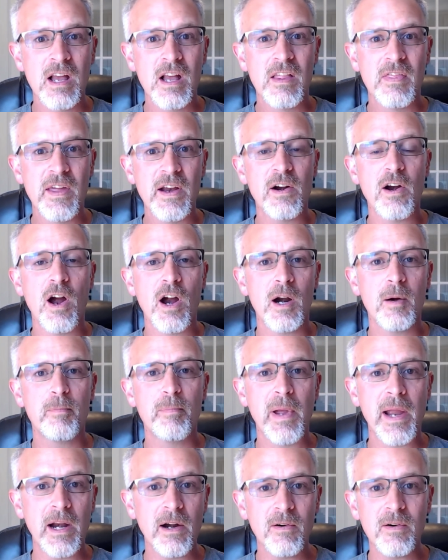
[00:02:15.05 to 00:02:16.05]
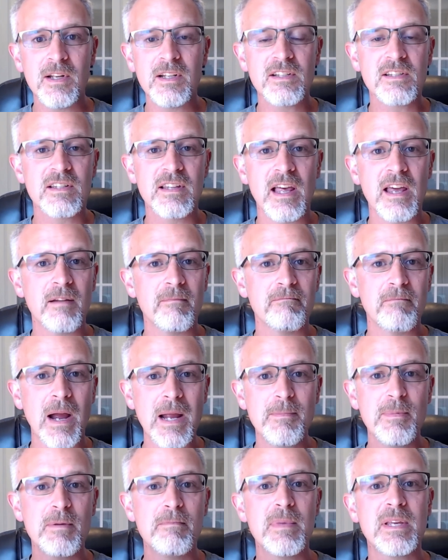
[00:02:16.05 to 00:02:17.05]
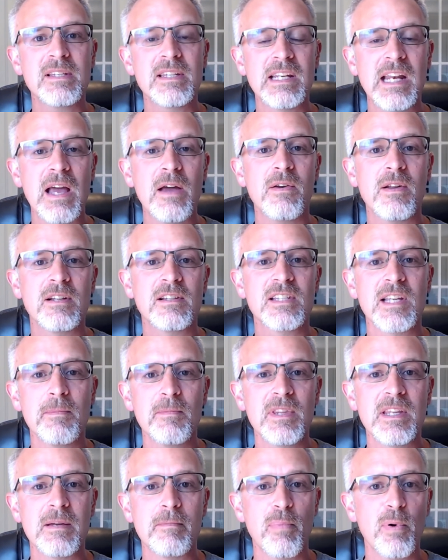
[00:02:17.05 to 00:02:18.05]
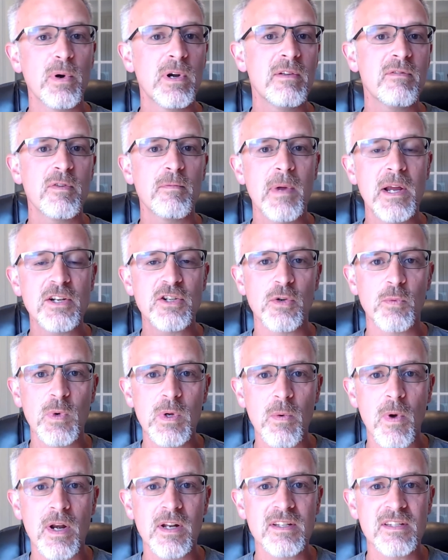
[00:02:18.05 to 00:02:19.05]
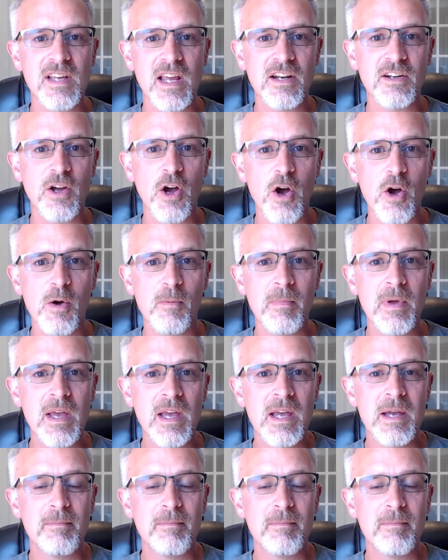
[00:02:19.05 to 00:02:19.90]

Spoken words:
there are parents that might be missing out on some of the important information we want to send home